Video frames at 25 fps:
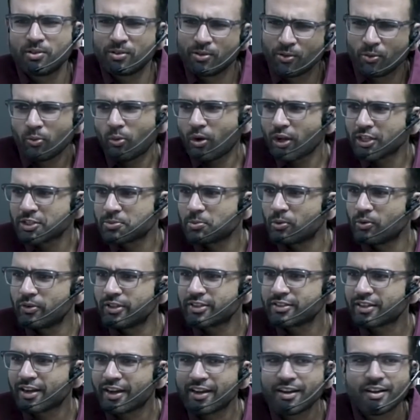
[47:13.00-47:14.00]
you watch
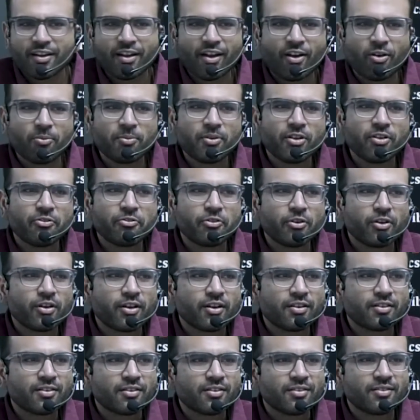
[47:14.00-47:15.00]
movies, right? How many of you
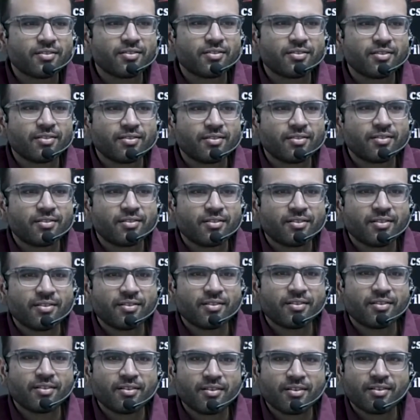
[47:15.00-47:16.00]
are
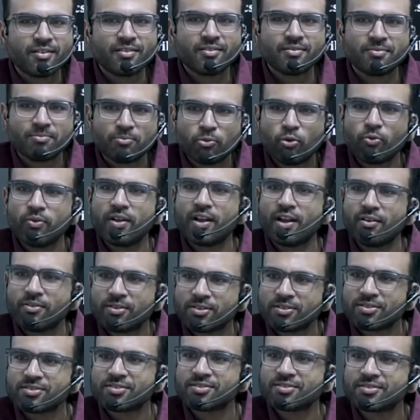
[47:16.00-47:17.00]
movie
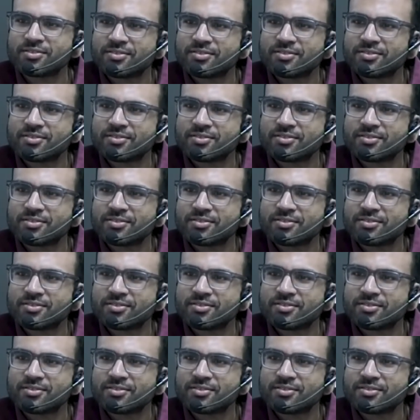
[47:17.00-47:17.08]
lovers?